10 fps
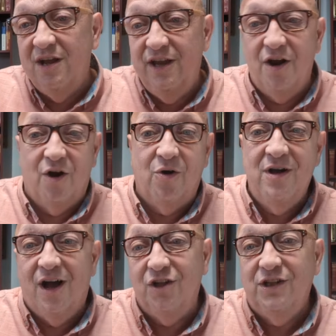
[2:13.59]
you know,
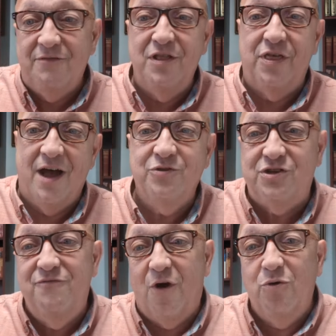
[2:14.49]

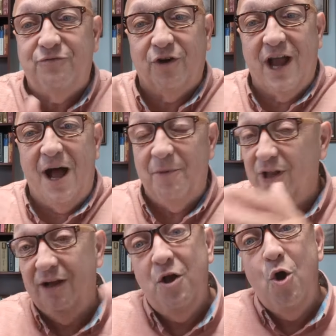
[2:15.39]
11,000 votes for
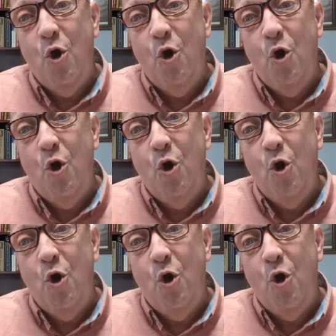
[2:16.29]
Kamala.